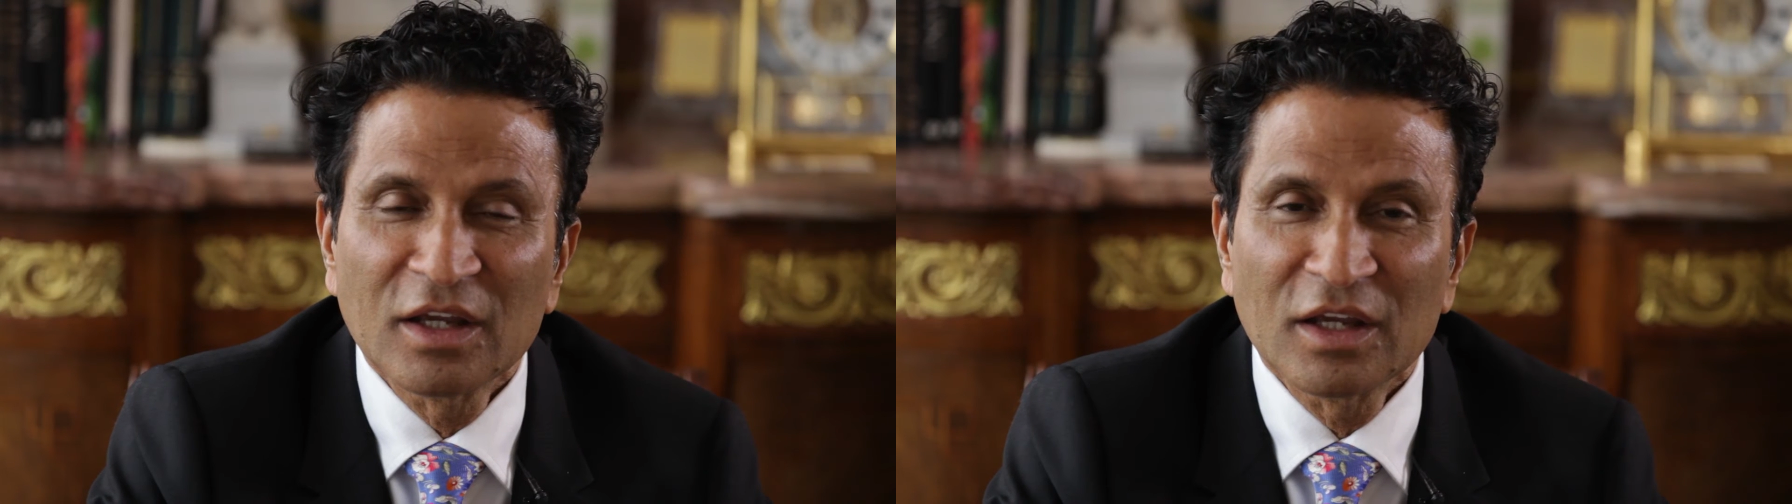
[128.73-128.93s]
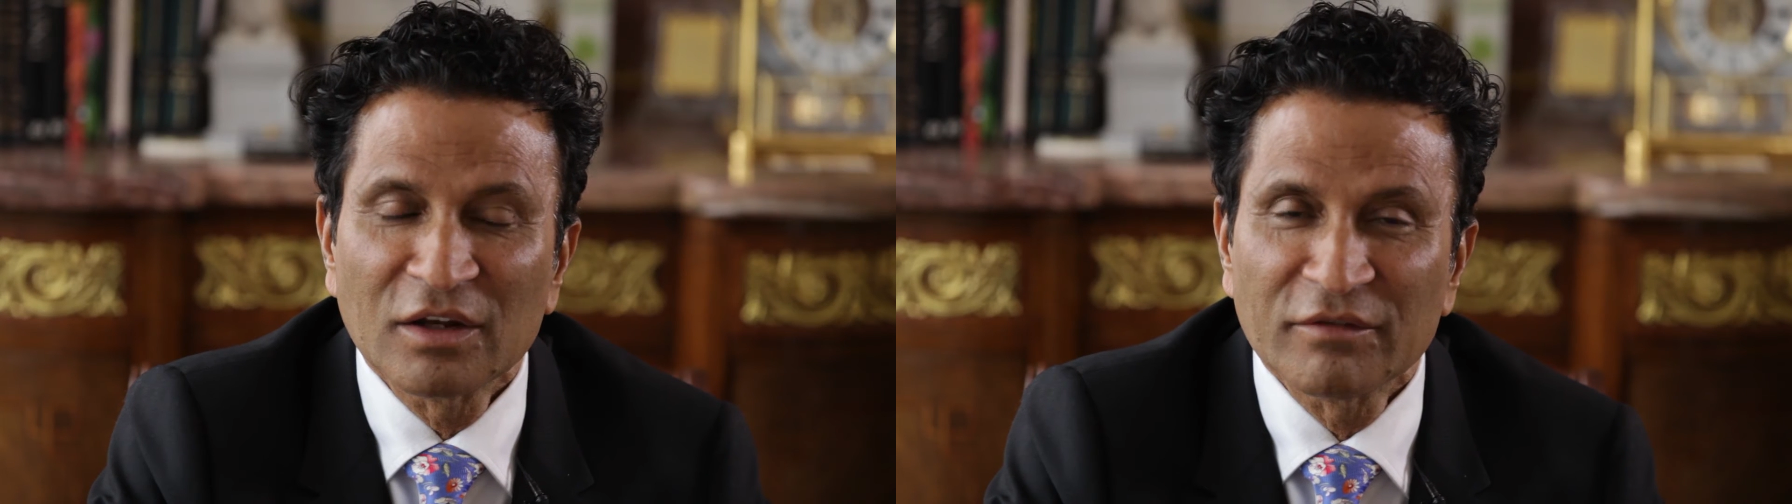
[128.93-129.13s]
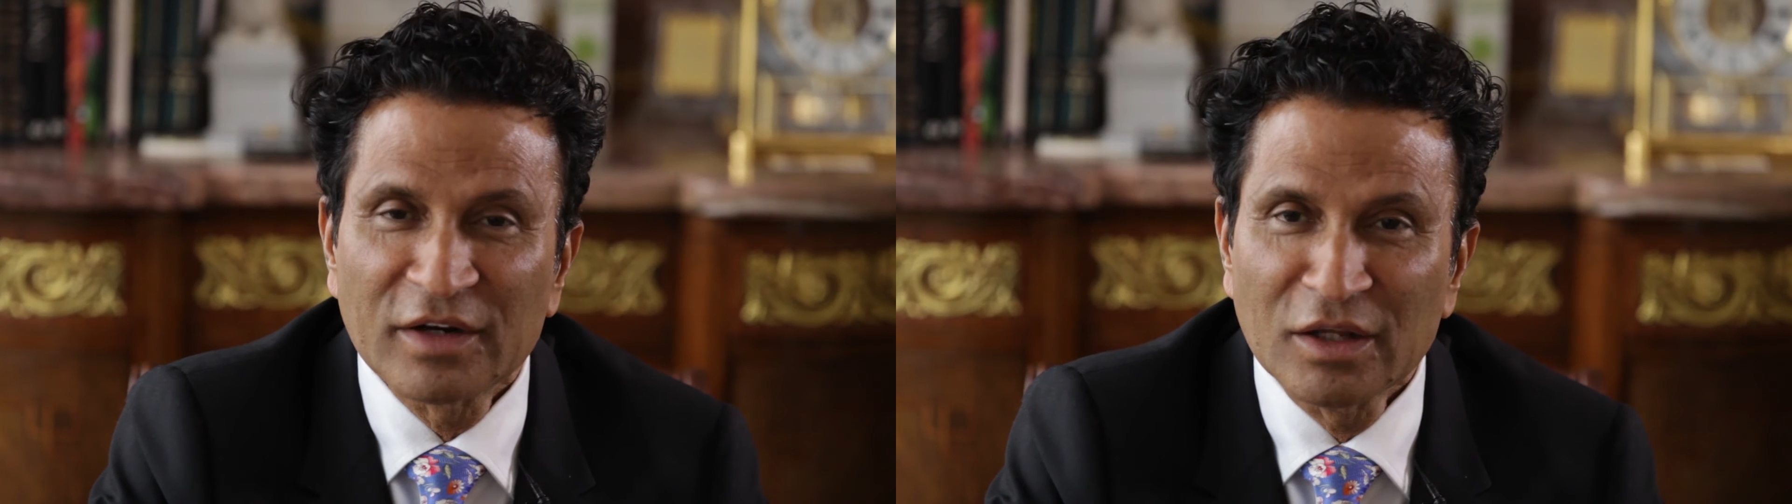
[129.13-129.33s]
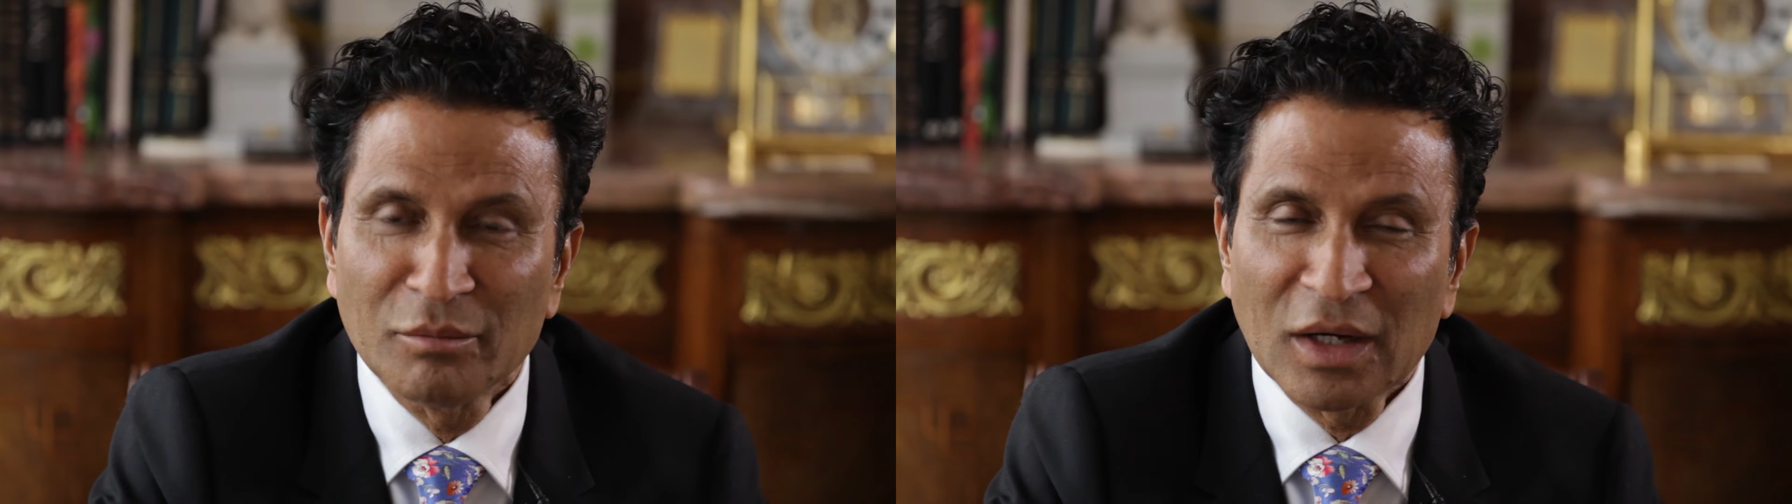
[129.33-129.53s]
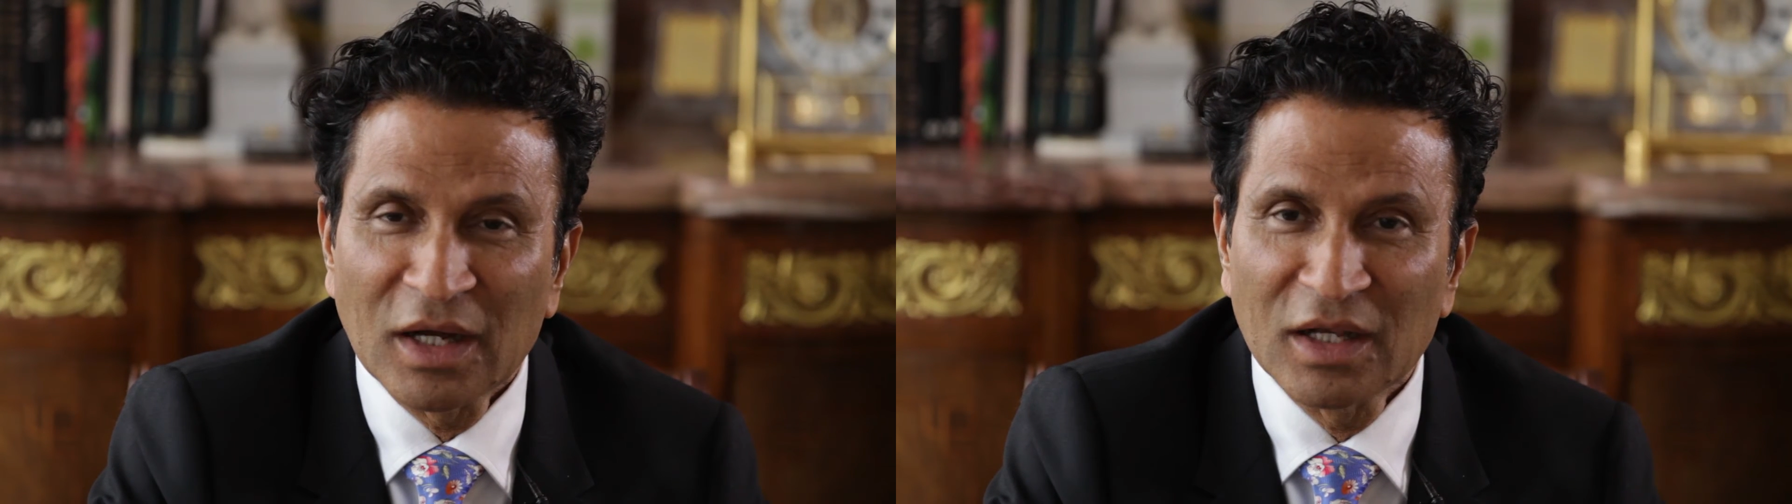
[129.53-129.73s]
in a very
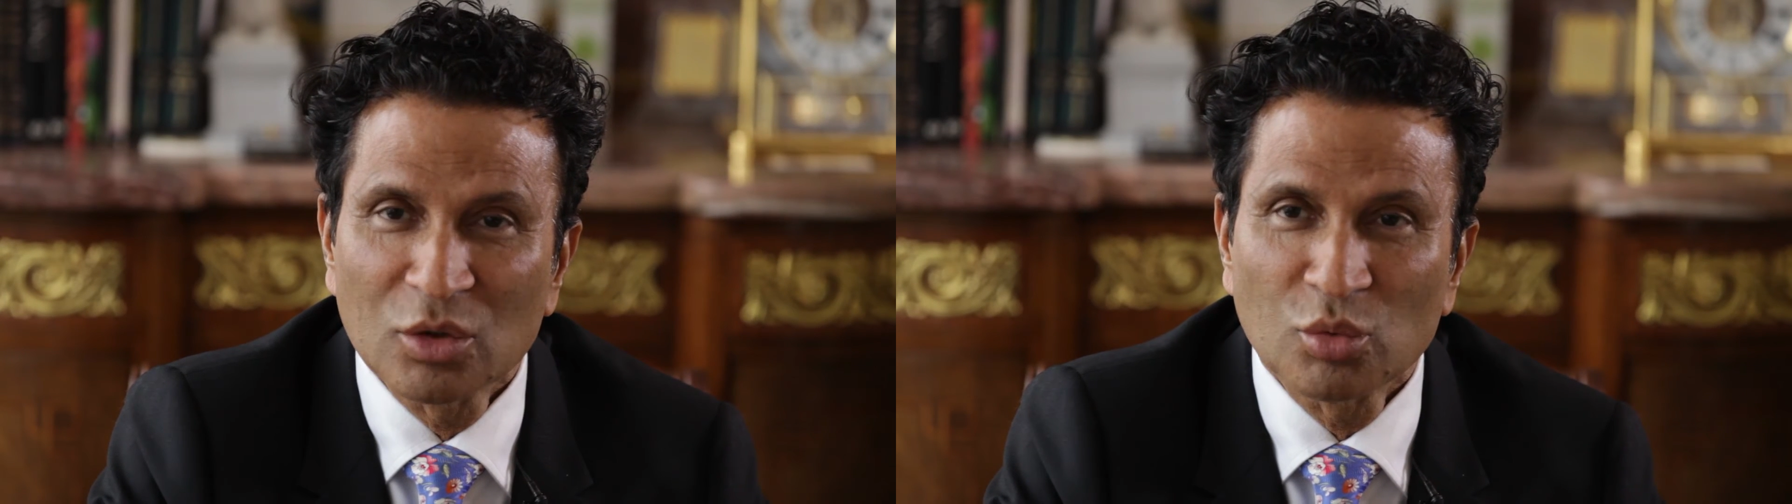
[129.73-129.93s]
mild